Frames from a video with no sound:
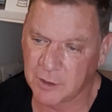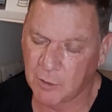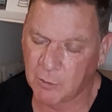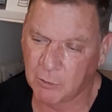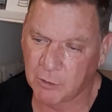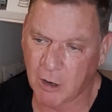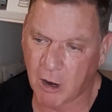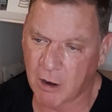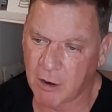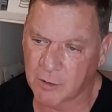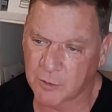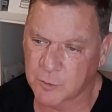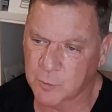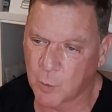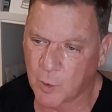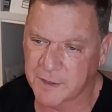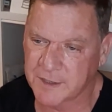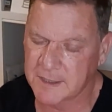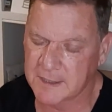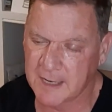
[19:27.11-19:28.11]
the old Arnold
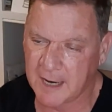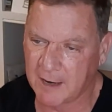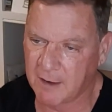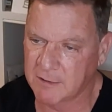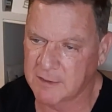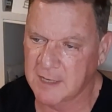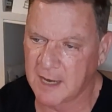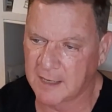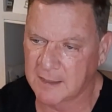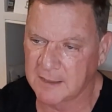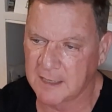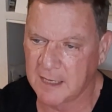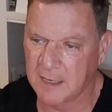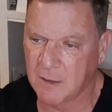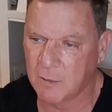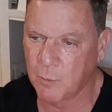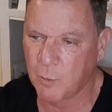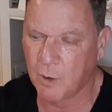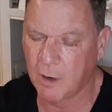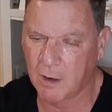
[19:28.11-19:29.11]
Schwarzenegger
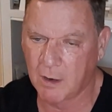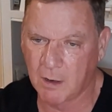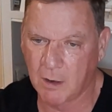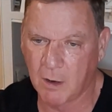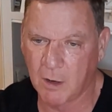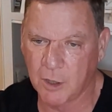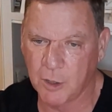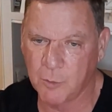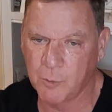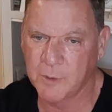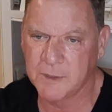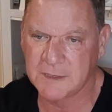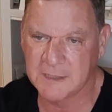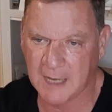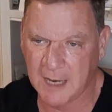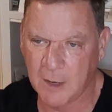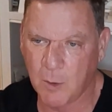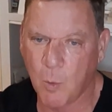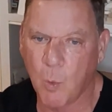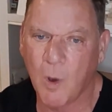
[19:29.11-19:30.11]
technique where you would
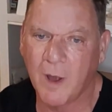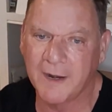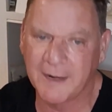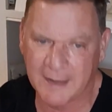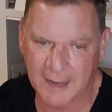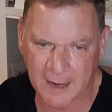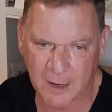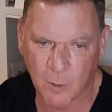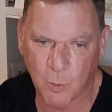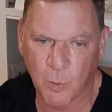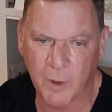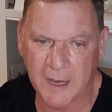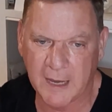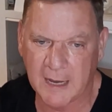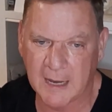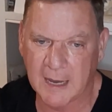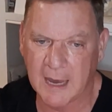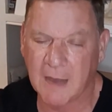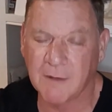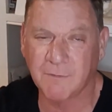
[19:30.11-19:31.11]
take one day a
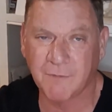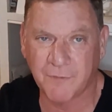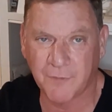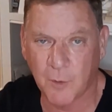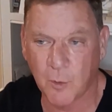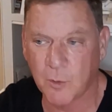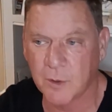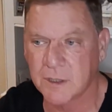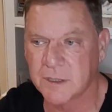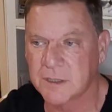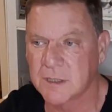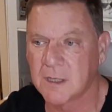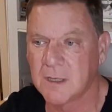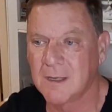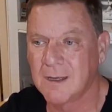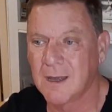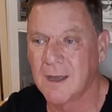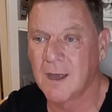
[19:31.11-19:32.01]
week and focus